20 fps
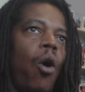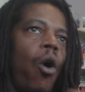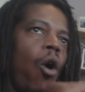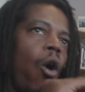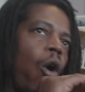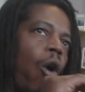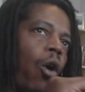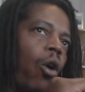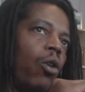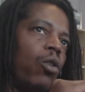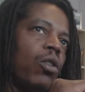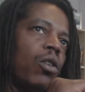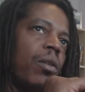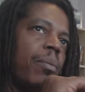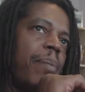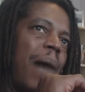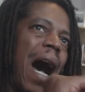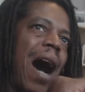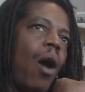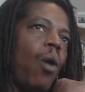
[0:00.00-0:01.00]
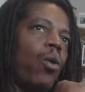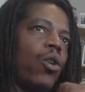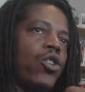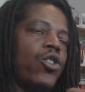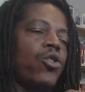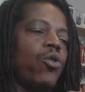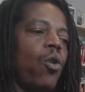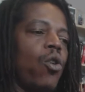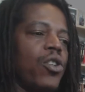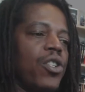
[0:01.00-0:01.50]
All power
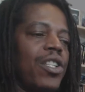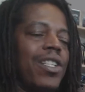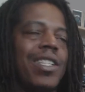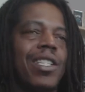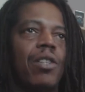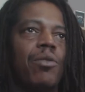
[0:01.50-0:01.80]
sources.